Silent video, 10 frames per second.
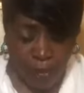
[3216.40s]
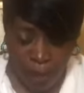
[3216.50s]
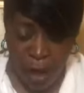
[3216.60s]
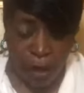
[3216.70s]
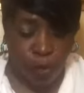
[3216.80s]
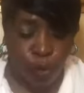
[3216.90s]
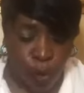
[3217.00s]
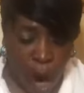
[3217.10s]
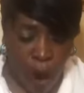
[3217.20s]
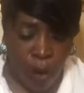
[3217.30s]
pure
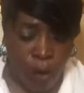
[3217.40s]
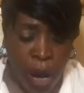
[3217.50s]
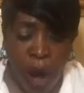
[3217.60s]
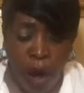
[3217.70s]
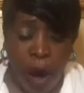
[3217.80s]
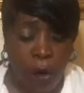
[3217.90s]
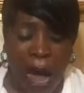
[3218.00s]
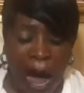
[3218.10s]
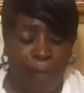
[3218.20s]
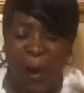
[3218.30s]
wrong, oh
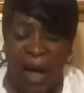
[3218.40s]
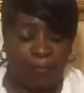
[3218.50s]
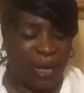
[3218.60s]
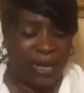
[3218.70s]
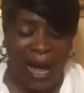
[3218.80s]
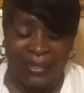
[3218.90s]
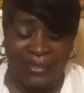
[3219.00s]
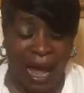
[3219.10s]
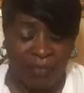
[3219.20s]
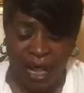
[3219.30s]
God, but
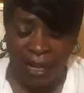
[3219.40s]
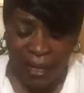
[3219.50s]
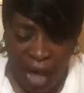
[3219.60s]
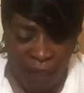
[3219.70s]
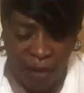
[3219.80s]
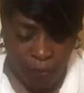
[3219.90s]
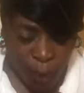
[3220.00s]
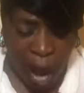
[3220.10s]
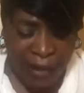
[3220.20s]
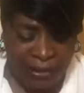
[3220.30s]
because of the love of
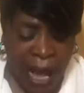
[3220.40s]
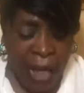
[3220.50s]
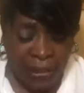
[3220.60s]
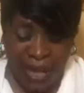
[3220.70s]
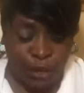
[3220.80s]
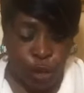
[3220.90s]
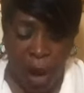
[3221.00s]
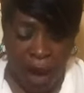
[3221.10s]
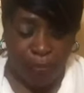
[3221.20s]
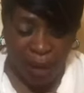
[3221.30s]
Christ that you
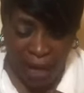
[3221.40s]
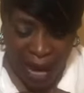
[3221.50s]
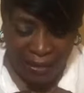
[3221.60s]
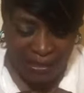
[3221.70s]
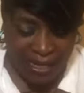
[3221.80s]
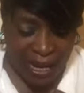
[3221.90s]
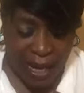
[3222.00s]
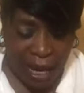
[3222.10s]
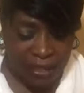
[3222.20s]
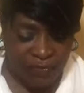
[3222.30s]
have placed
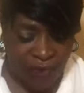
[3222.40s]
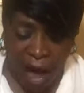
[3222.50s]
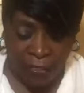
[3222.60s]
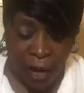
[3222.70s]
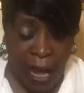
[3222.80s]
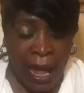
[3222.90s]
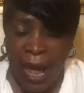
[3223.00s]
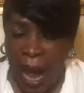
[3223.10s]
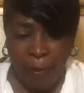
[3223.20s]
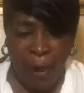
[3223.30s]
in us, Father,
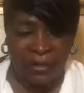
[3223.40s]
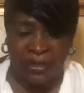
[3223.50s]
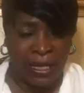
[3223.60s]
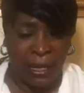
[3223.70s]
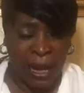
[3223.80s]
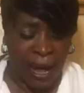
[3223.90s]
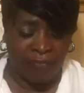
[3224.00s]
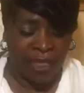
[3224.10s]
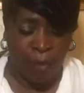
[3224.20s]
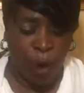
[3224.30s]
help us to
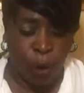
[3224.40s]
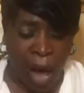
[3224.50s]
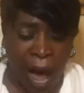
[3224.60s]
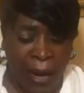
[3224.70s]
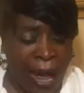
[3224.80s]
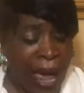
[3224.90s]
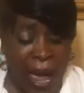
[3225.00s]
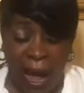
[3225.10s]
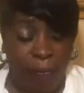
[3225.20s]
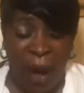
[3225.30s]
love them, oh God.
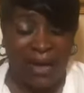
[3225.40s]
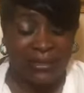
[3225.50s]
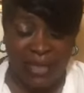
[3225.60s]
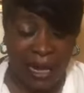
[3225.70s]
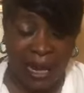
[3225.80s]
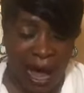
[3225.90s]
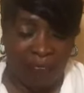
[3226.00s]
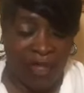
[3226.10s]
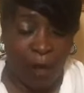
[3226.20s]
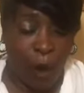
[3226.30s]
Help us to
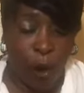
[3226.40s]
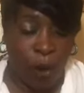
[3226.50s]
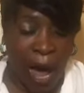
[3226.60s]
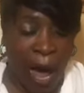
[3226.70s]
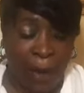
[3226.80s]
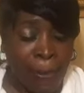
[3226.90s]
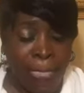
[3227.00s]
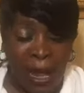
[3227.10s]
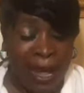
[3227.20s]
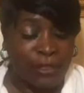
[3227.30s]
love them, oh God,
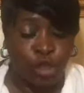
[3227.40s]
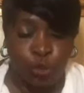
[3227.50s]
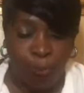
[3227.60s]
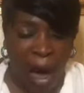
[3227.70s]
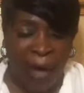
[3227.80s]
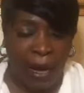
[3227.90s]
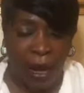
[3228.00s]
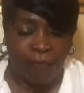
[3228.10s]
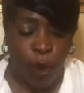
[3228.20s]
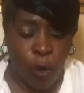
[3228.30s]
in spite
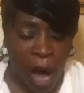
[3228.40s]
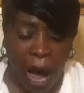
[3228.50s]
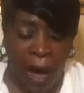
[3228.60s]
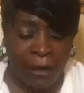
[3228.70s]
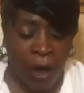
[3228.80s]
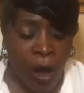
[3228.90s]
of, oh God,